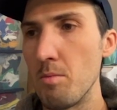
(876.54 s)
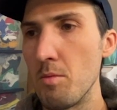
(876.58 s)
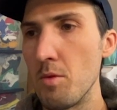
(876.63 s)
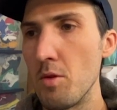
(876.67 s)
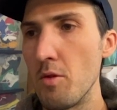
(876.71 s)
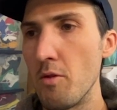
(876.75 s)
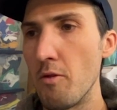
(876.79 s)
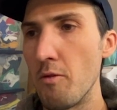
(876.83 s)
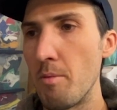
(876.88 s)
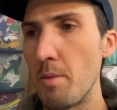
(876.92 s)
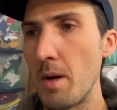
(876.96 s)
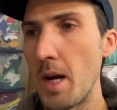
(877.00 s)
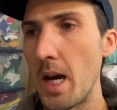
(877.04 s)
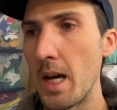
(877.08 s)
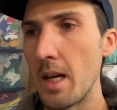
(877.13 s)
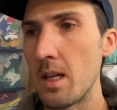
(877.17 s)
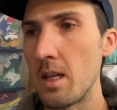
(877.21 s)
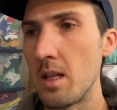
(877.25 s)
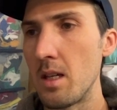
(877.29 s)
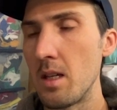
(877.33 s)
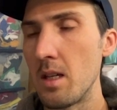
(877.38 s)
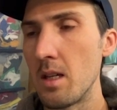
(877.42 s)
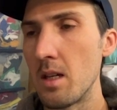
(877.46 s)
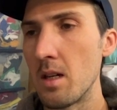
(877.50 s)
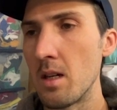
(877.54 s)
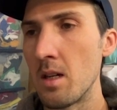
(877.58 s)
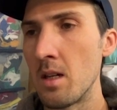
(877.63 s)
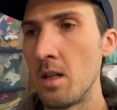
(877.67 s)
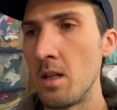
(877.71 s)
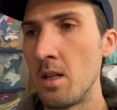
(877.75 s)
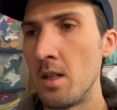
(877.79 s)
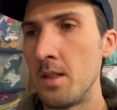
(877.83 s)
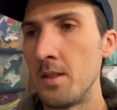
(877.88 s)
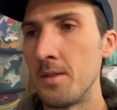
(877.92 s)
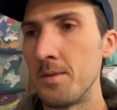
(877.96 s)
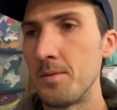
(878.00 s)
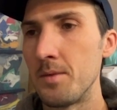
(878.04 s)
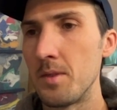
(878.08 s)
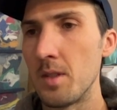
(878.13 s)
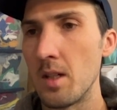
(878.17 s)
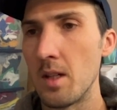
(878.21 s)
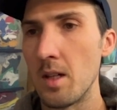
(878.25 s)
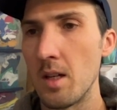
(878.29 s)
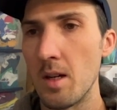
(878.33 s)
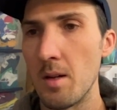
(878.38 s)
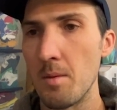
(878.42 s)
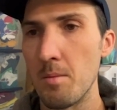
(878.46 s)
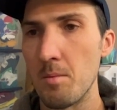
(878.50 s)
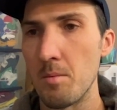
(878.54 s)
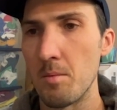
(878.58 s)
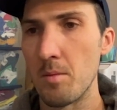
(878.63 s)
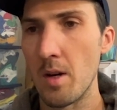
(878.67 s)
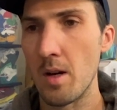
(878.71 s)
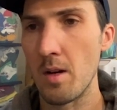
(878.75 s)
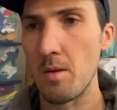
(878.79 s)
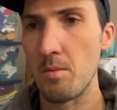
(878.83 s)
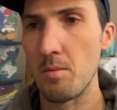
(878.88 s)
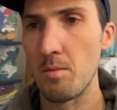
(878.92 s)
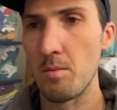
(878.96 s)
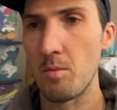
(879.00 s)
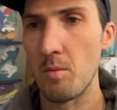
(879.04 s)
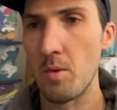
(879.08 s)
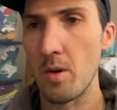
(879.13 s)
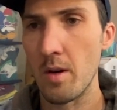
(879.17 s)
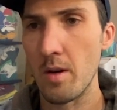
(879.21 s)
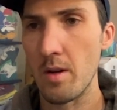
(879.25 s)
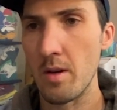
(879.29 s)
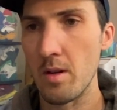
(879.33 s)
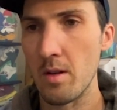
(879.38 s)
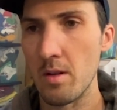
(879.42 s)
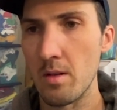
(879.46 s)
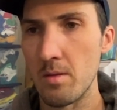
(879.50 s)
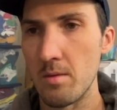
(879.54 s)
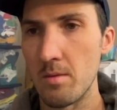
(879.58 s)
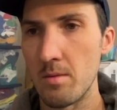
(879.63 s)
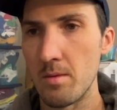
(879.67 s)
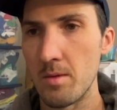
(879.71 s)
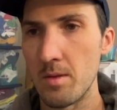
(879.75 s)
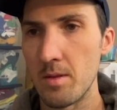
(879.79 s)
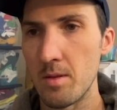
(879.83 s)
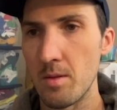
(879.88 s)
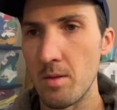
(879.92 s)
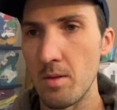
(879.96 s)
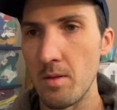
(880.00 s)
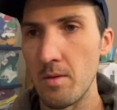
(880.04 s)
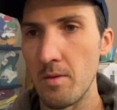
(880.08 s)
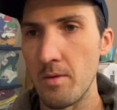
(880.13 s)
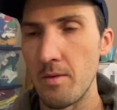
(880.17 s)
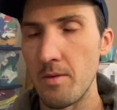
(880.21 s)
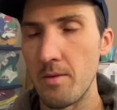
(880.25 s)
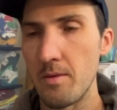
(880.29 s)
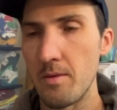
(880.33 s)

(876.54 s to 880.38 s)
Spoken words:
move back here, right where your sort of